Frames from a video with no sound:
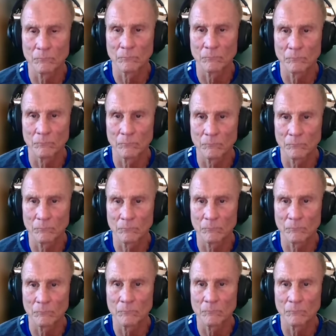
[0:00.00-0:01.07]

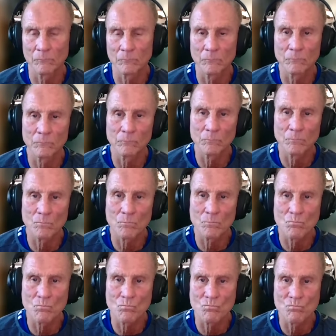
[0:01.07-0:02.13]

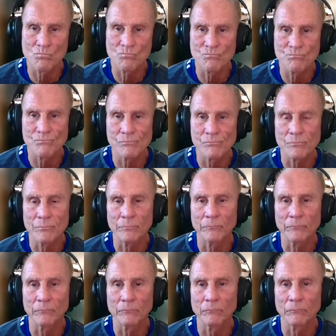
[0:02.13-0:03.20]

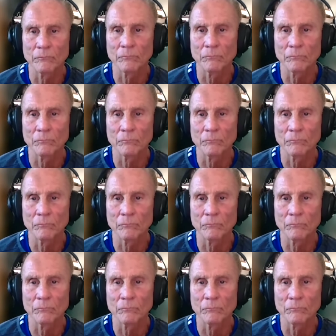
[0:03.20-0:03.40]
(not speaking)